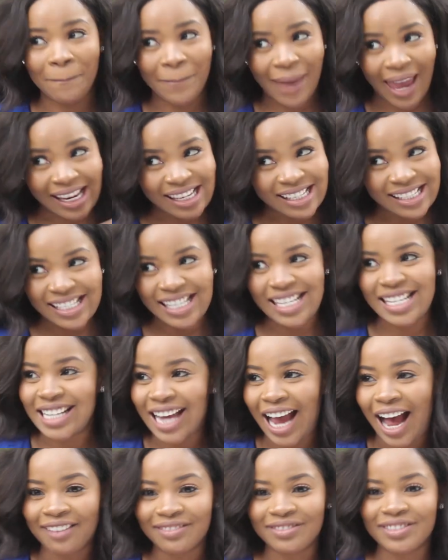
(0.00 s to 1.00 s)
magazine
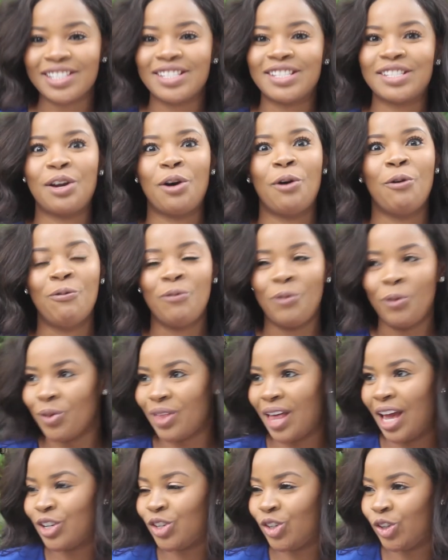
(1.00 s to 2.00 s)
covers for
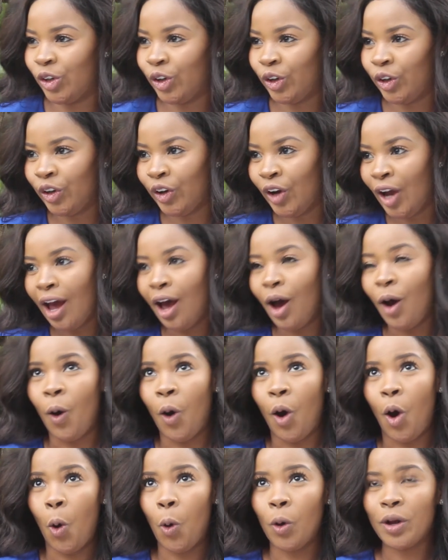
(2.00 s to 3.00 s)
that year
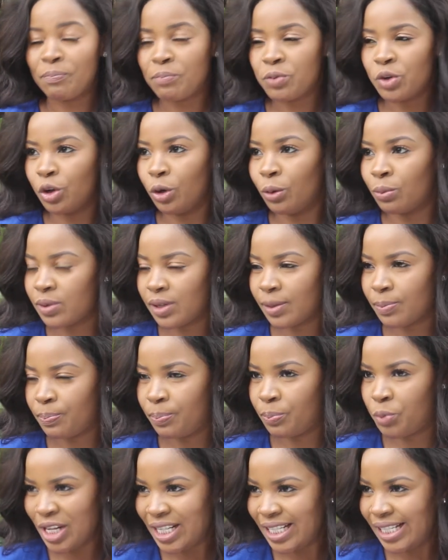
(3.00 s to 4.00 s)
you know
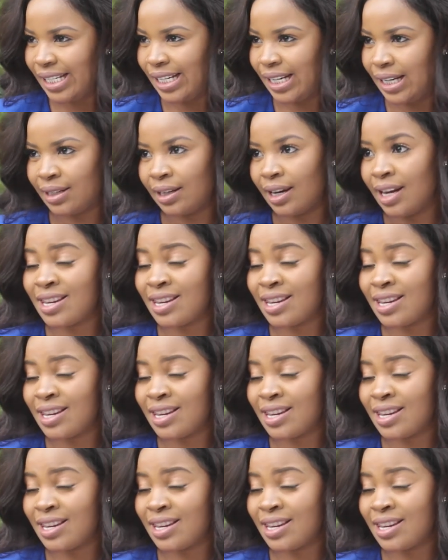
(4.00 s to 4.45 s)
printed